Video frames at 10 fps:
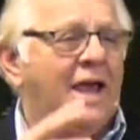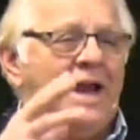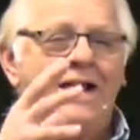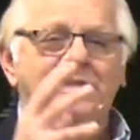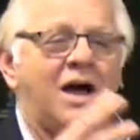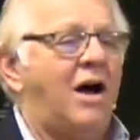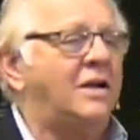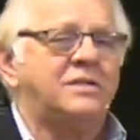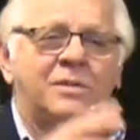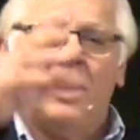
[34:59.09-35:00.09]
and that's
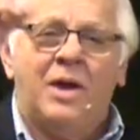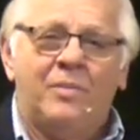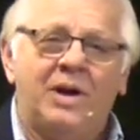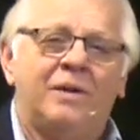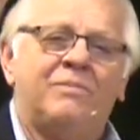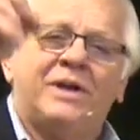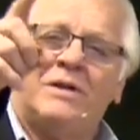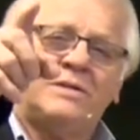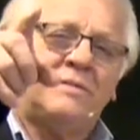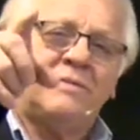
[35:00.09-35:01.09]
awesome. But there's